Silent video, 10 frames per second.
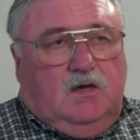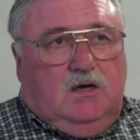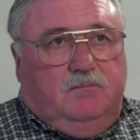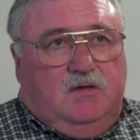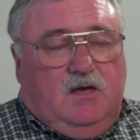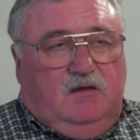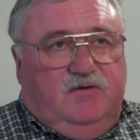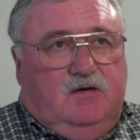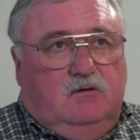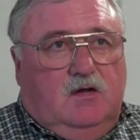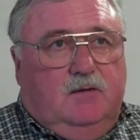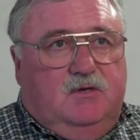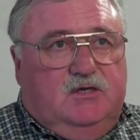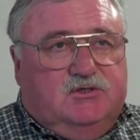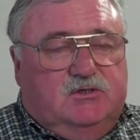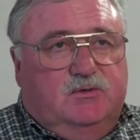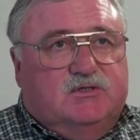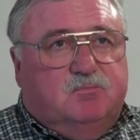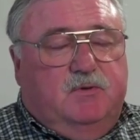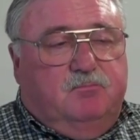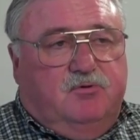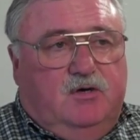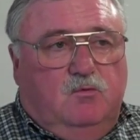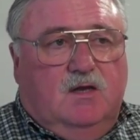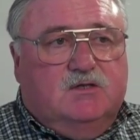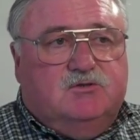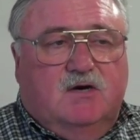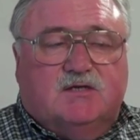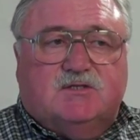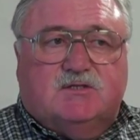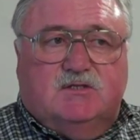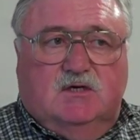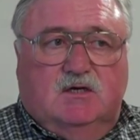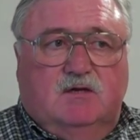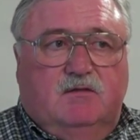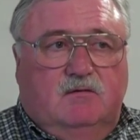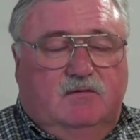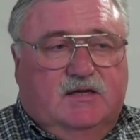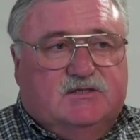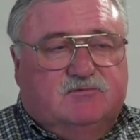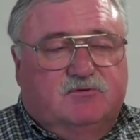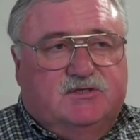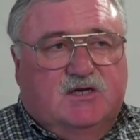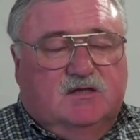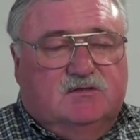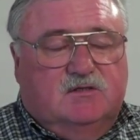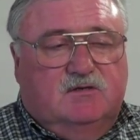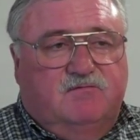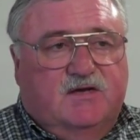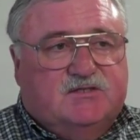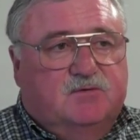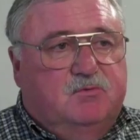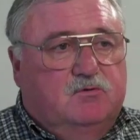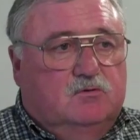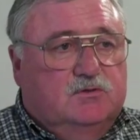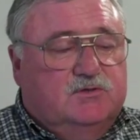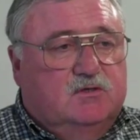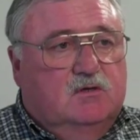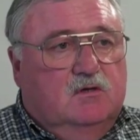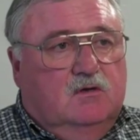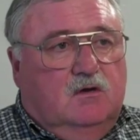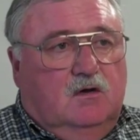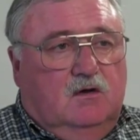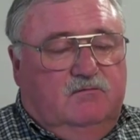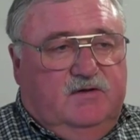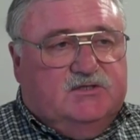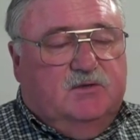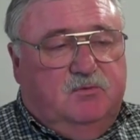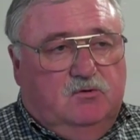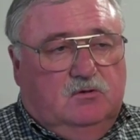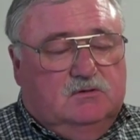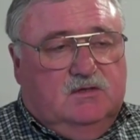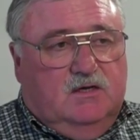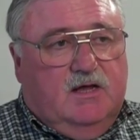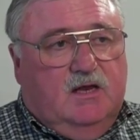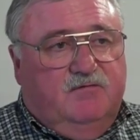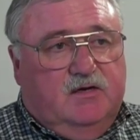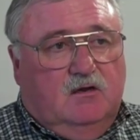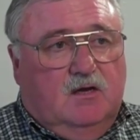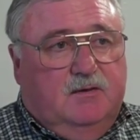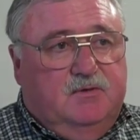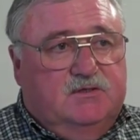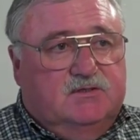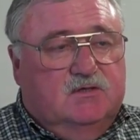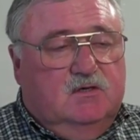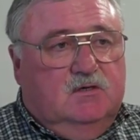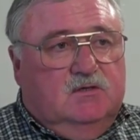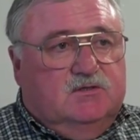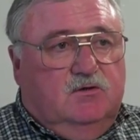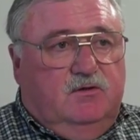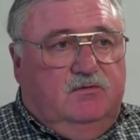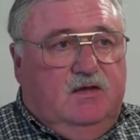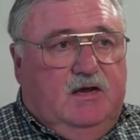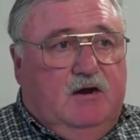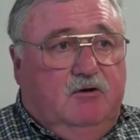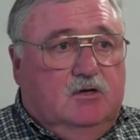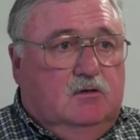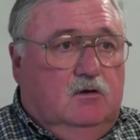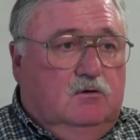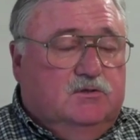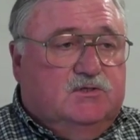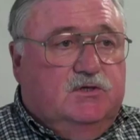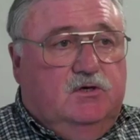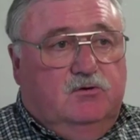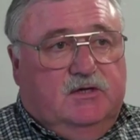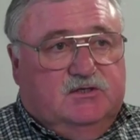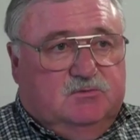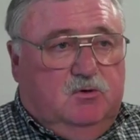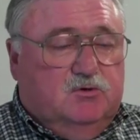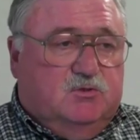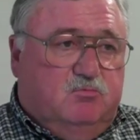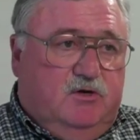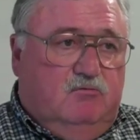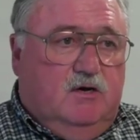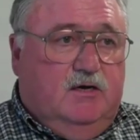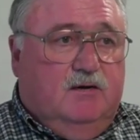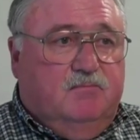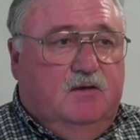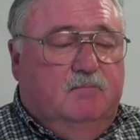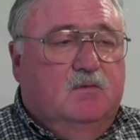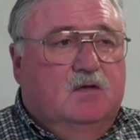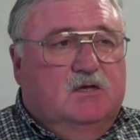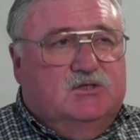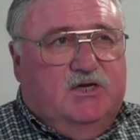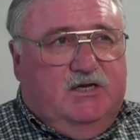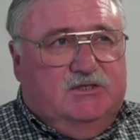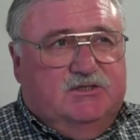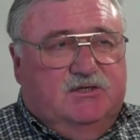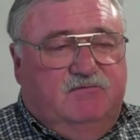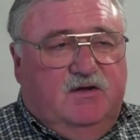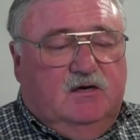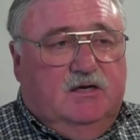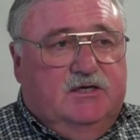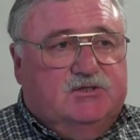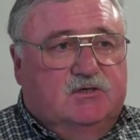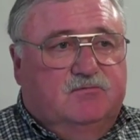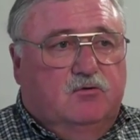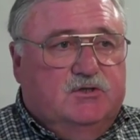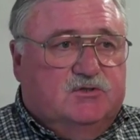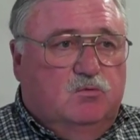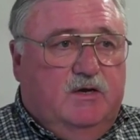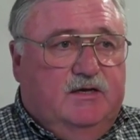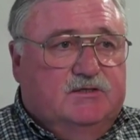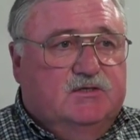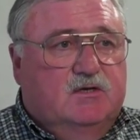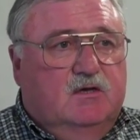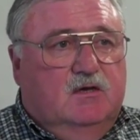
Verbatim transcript: Um, the elevator lobby issue has been pretty well addressed. Uh, that's resulted in vestibules, uh, vestibuled uh, elevator lobbies, so that they are enclosed so you don't get smoke spread right up them. Changes in ventilation of hoistways.